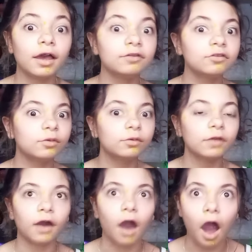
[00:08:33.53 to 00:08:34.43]
and she was
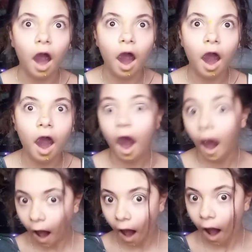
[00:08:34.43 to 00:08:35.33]
like,
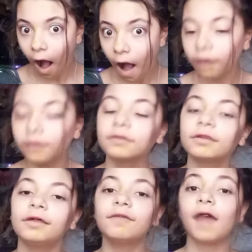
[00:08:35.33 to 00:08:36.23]
because
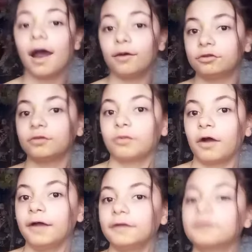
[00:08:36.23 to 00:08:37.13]
even I was
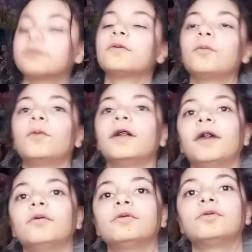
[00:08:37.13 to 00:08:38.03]
surprised when
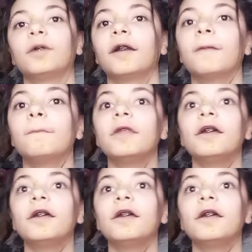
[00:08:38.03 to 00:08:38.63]
I was doing it.